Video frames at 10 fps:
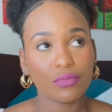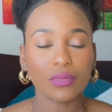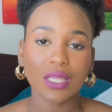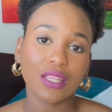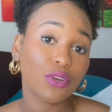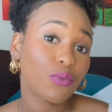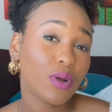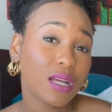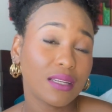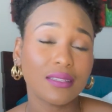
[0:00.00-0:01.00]
either
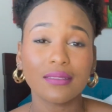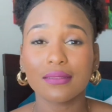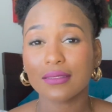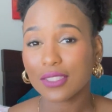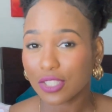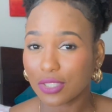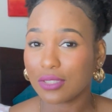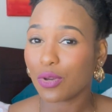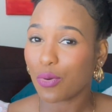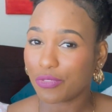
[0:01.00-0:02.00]
one could
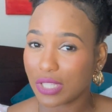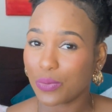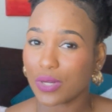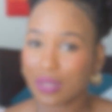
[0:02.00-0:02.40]
hopefully work.